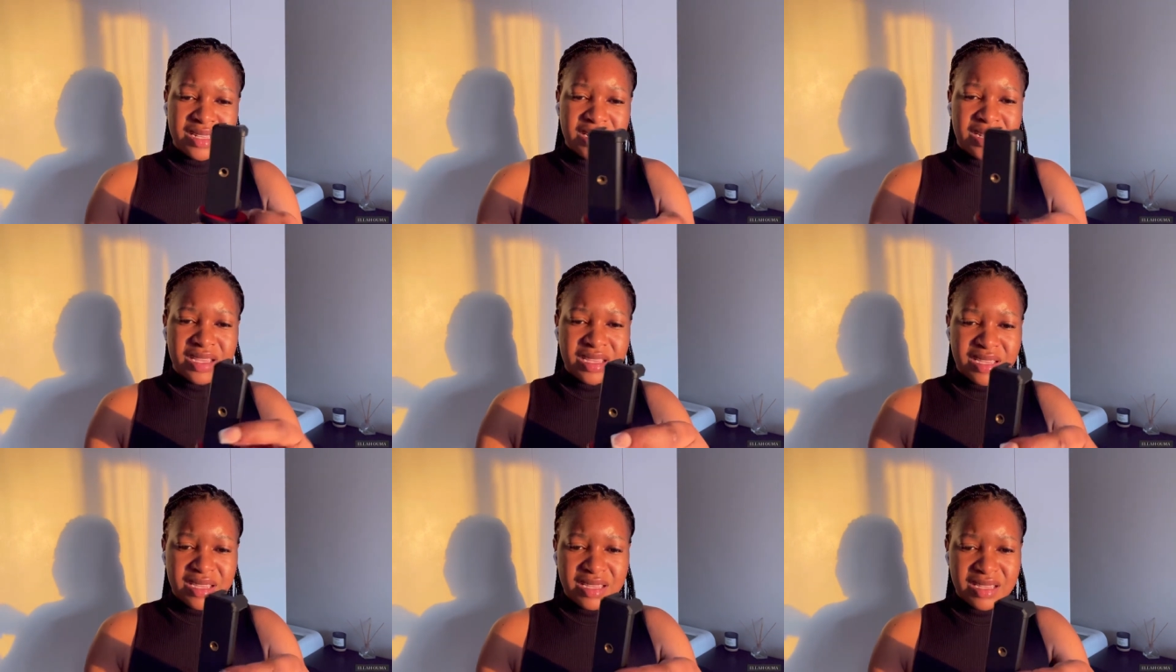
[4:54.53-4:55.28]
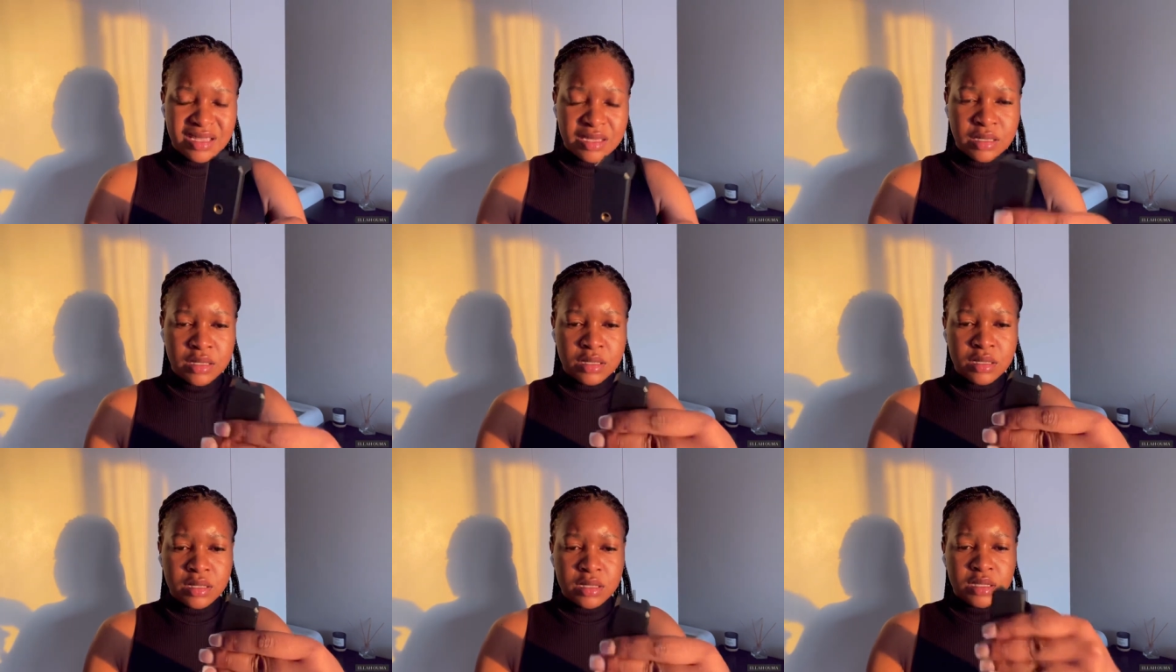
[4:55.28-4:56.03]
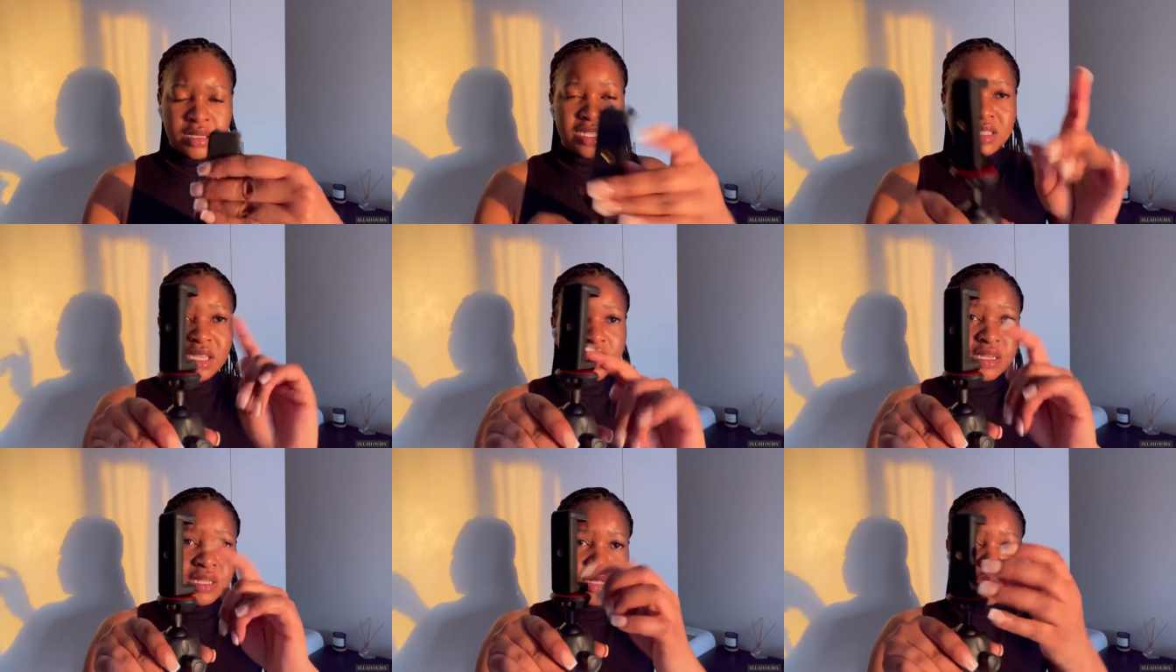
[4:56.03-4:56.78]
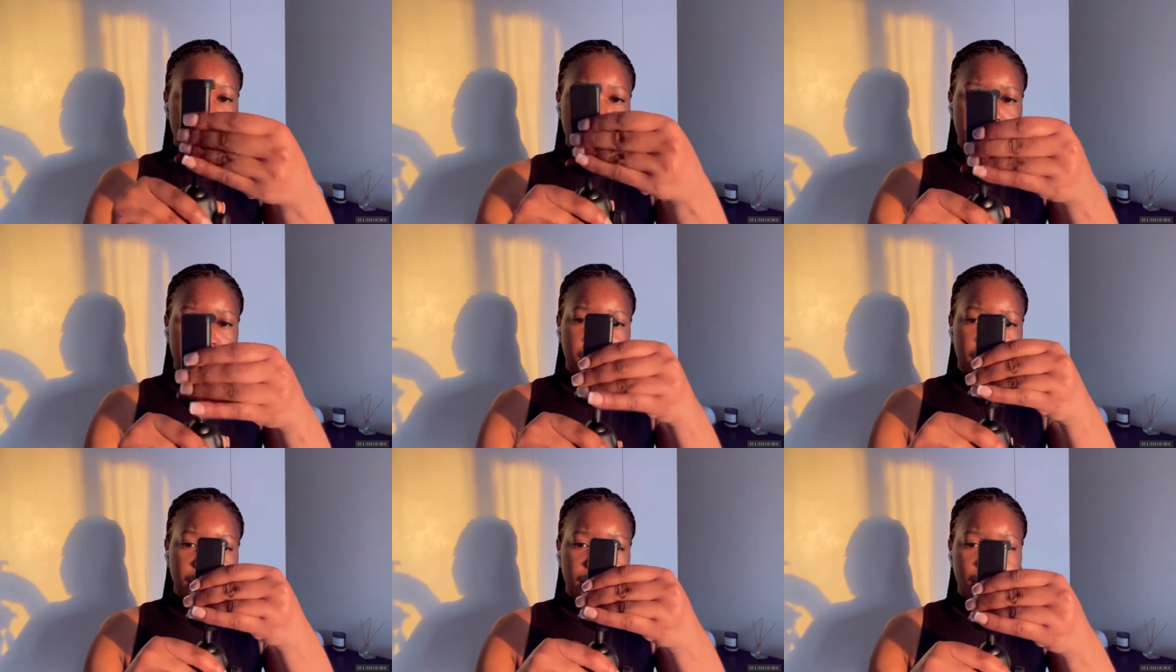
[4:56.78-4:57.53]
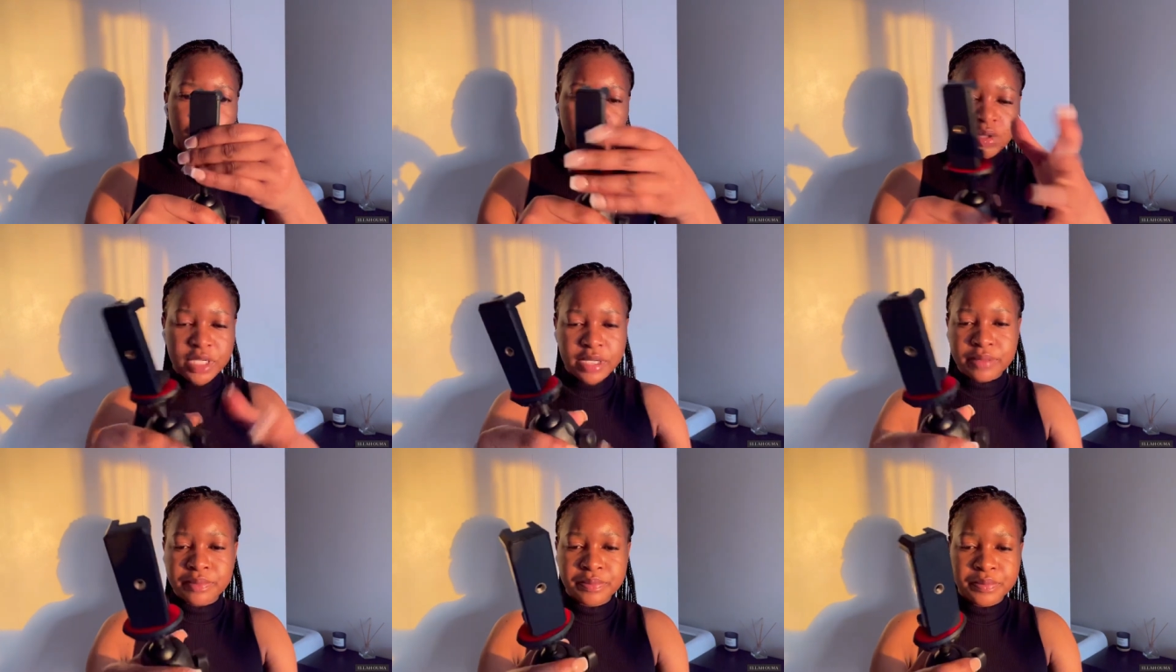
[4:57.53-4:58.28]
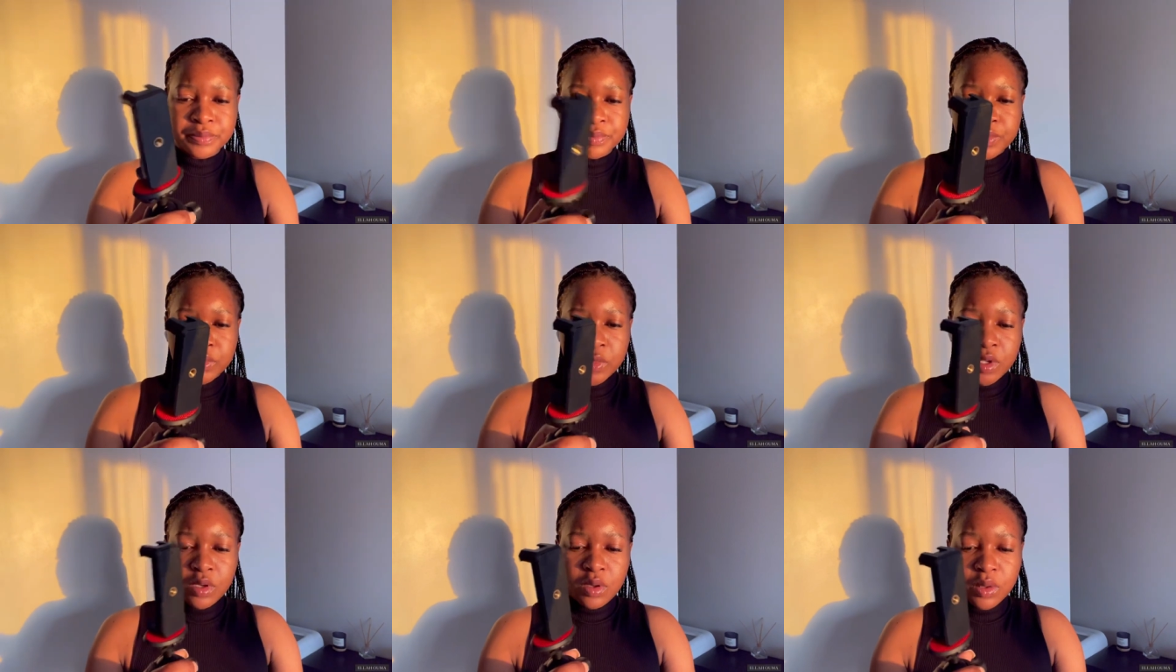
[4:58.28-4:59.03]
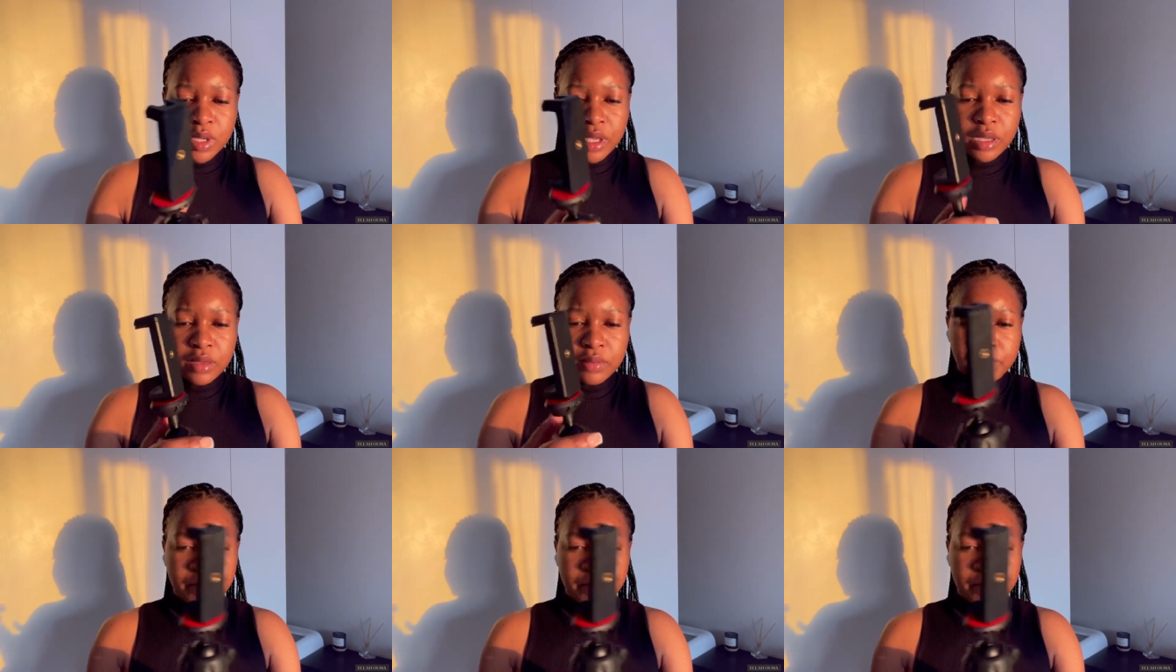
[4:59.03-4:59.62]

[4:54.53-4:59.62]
like the steadiness of the holder okay